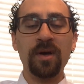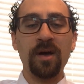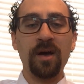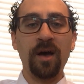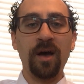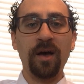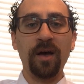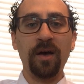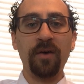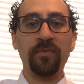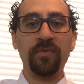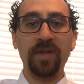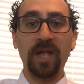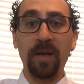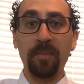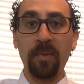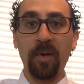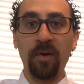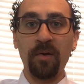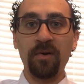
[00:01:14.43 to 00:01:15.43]
a
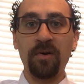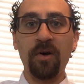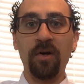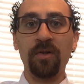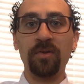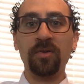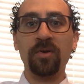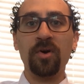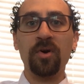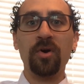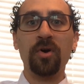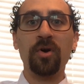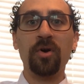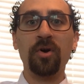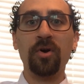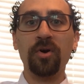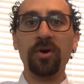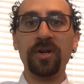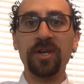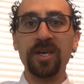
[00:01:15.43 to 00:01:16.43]
phenomenon called
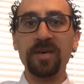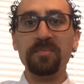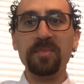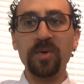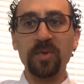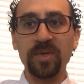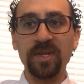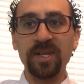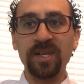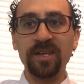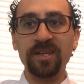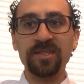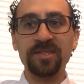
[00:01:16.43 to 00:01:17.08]
herd immunity.